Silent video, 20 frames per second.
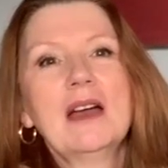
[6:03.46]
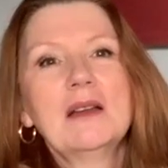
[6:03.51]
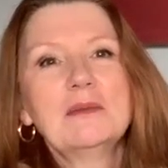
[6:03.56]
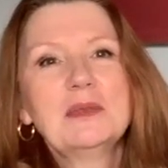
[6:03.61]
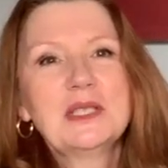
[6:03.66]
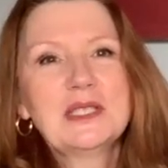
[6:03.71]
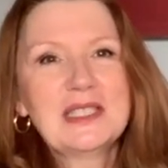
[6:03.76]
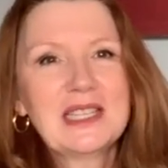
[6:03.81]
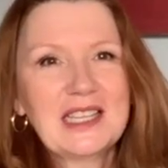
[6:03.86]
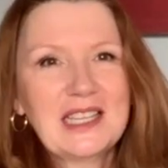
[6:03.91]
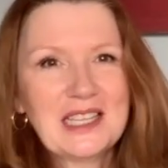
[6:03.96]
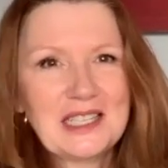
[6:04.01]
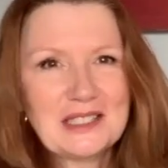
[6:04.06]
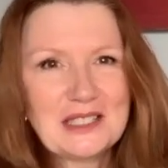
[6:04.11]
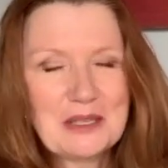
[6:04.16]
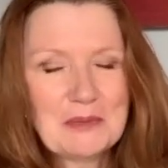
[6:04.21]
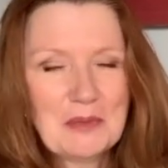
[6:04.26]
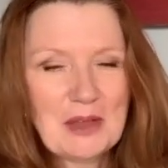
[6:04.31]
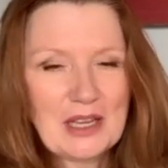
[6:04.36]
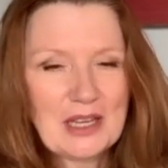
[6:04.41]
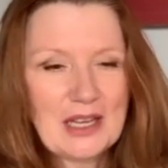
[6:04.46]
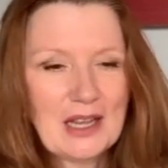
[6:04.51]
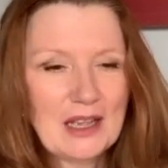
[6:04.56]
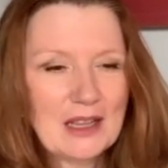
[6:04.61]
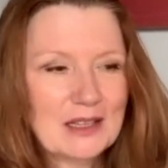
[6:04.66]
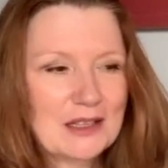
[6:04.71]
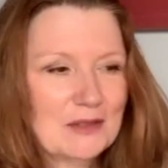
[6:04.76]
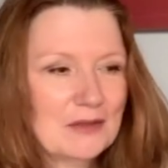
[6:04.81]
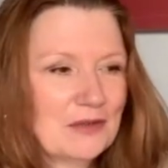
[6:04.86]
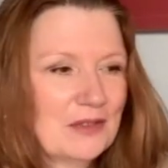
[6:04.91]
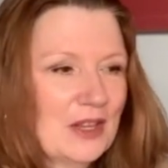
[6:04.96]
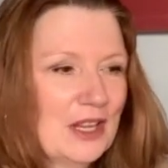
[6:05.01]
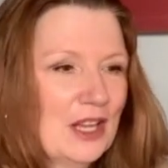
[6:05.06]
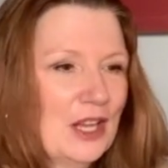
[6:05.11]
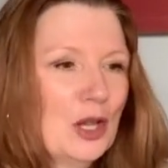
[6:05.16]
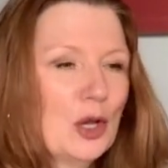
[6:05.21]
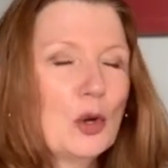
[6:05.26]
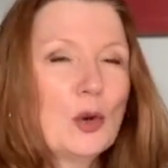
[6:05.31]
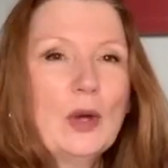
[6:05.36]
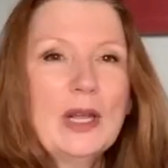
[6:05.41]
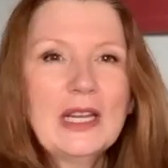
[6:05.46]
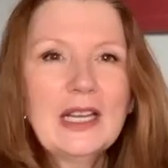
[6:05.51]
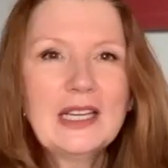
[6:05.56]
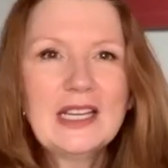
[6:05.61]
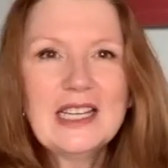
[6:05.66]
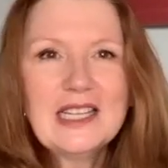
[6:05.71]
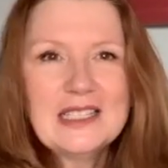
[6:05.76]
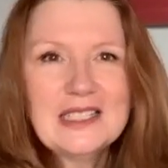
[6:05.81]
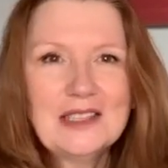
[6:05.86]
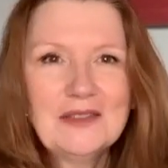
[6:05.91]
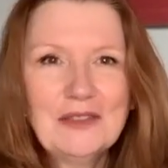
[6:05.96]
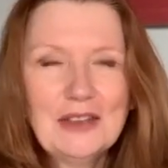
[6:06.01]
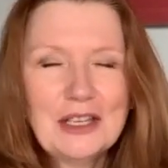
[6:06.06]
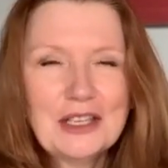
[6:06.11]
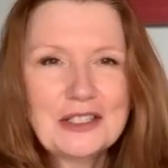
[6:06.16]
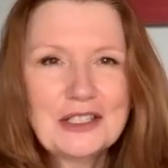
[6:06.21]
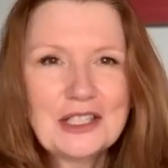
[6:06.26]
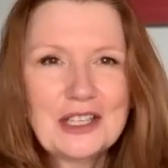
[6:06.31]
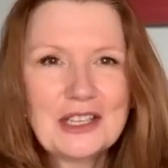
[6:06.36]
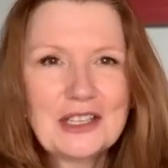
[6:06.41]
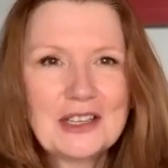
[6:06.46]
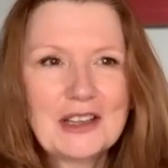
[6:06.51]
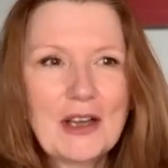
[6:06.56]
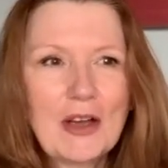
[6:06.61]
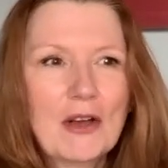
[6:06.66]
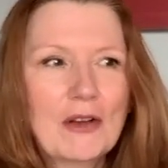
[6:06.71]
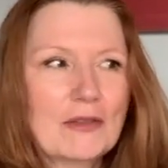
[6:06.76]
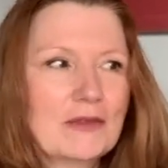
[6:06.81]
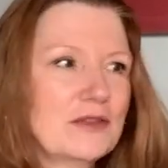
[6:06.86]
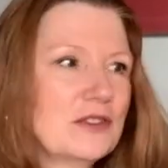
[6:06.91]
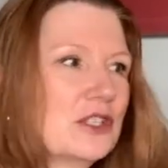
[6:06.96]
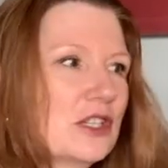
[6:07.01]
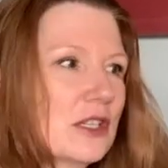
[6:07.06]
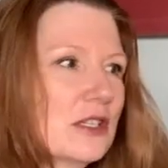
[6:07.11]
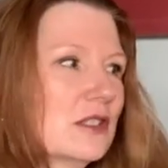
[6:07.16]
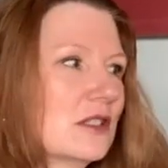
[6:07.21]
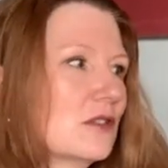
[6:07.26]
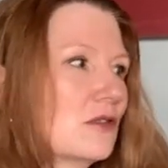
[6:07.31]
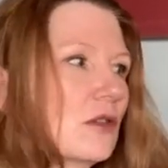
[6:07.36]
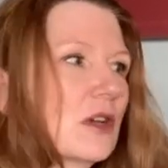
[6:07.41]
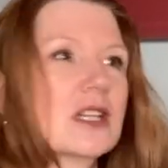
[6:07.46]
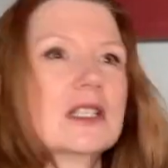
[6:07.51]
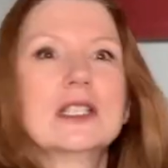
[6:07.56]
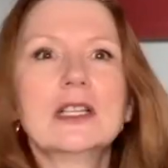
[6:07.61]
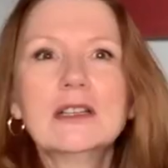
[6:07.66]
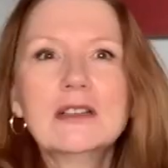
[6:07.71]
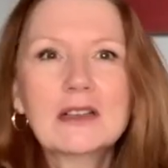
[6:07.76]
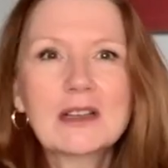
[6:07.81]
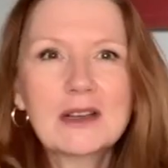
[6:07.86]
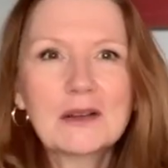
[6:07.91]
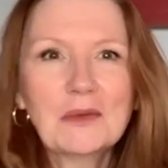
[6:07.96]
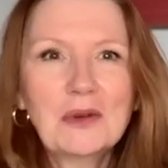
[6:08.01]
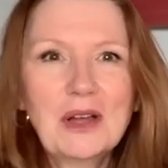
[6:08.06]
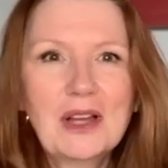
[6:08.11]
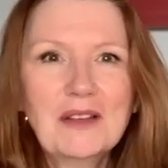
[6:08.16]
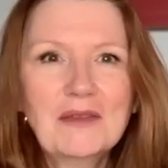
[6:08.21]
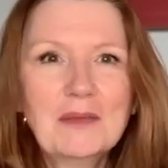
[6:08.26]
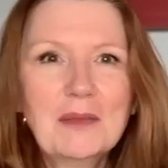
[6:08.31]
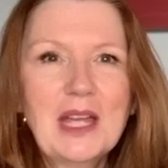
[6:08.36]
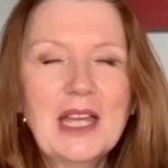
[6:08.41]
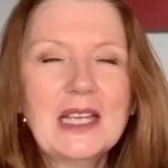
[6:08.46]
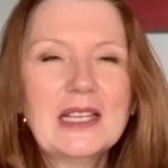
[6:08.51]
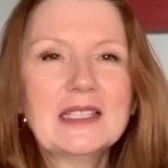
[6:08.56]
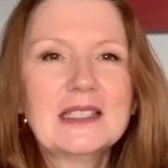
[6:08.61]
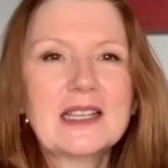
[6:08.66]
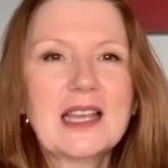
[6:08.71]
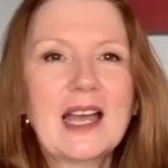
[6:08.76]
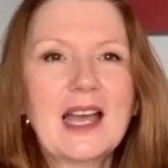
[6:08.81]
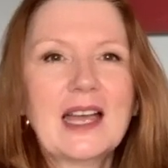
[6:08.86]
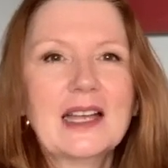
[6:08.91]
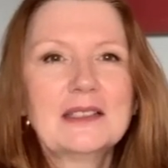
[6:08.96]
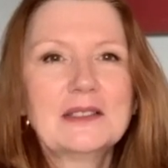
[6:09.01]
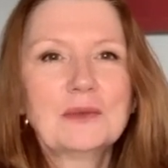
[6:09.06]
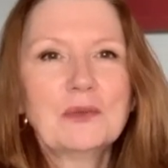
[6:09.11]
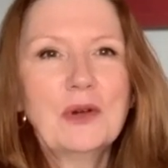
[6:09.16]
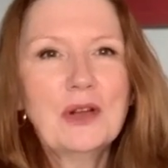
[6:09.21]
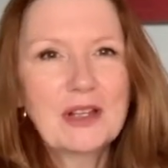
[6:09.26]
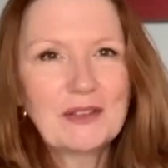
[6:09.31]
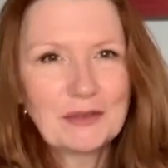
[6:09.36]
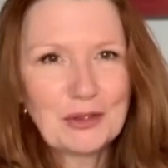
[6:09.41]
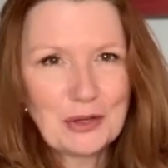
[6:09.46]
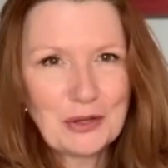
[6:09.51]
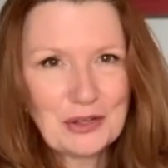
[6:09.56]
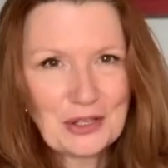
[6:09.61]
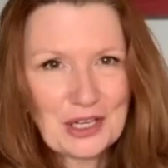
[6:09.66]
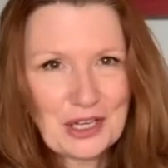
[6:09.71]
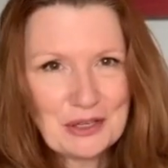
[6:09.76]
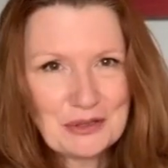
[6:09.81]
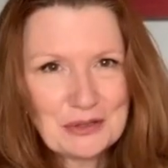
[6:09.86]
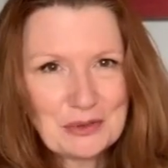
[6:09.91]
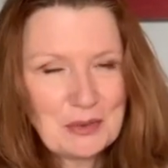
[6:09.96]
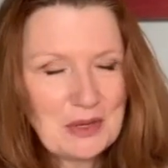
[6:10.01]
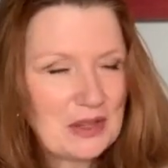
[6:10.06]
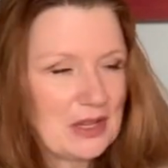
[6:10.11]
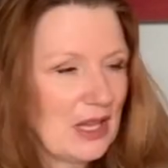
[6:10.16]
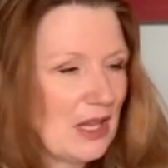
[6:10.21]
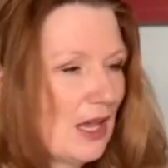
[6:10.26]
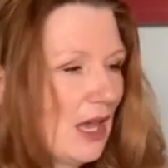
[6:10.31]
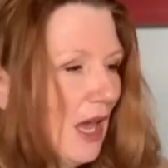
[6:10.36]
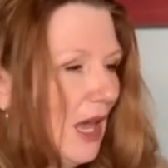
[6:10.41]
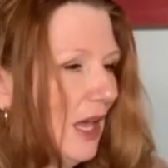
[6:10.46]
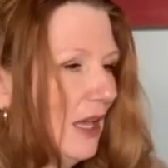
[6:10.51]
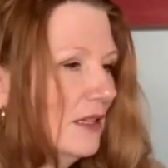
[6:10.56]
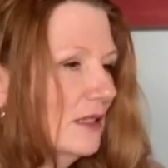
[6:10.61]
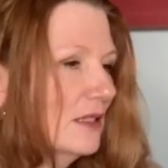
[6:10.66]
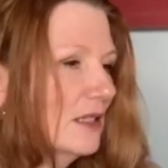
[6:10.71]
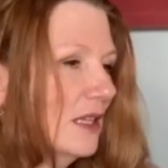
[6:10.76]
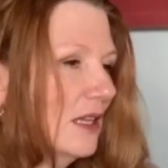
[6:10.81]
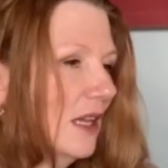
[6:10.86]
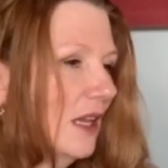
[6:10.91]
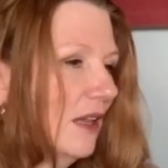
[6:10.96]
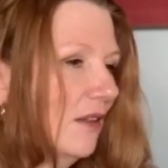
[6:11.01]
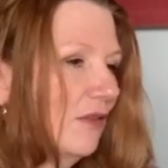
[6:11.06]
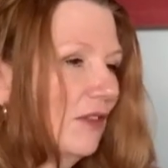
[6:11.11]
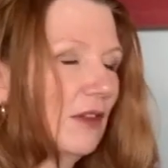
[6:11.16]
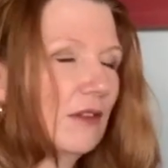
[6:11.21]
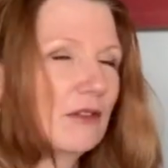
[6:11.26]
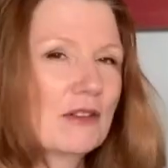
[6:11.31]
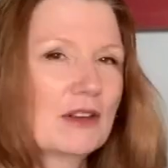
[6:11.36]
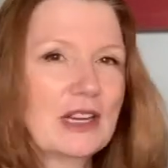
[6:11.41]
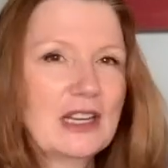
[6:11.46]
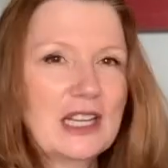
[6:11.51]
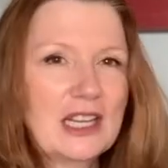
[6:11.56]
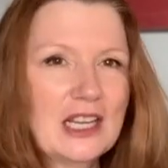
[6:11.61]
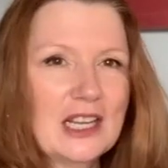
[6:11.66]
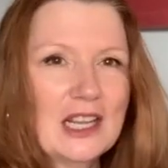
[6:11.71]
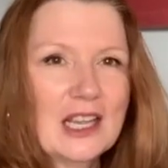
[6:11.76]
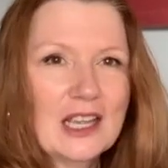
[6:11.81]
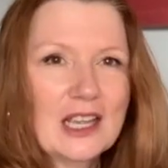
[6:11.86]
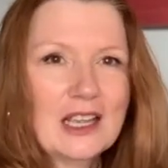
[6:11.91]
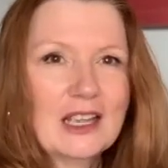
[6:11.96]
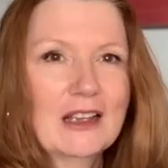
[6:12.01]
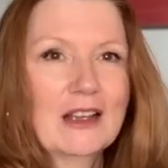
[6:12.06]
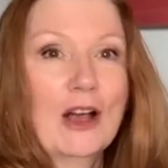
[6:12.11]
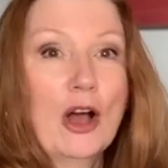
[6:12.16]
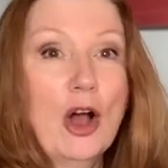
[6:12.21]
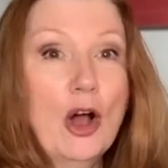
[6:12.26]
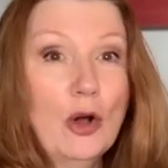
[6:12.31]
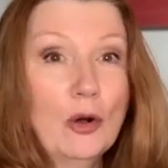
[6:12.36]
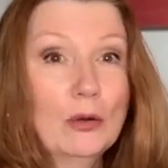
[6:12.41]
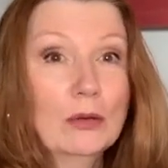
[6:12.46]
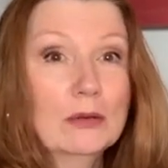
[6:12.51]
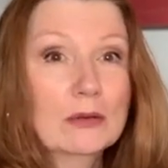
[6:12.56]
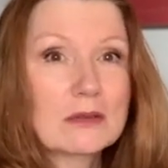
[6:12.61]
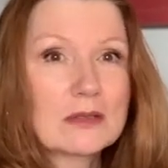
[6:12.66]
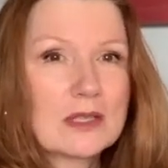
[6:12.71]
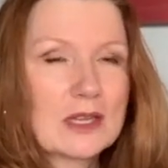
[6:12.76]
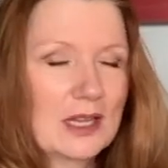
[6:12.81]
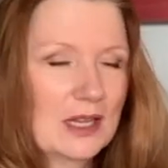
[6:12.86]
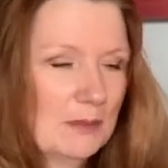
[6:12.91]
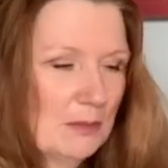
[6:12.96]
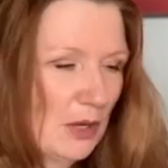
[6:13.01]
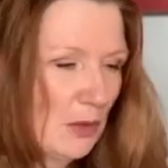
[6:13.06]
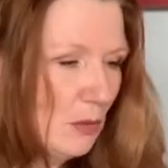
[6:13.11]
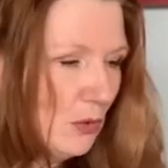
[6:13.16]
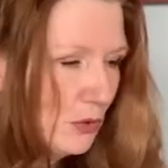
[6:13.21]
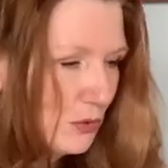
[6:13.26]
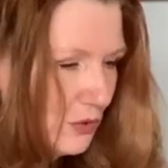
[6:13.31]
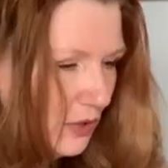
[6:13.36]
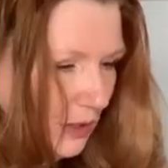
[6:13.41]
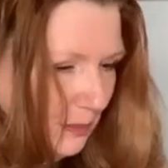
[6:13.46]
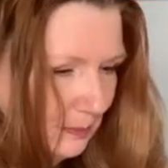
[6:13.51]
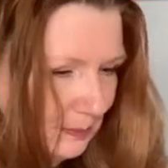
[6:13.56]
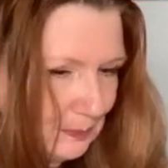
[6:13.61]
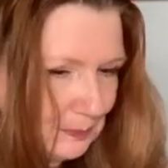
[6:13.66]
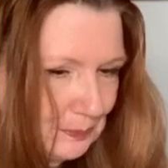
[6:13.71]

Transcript: I'm sticking to my kind of quick and easy version of just trying to look at what I've made and what I've got that goes with it and if there are any holes in my wardrobe.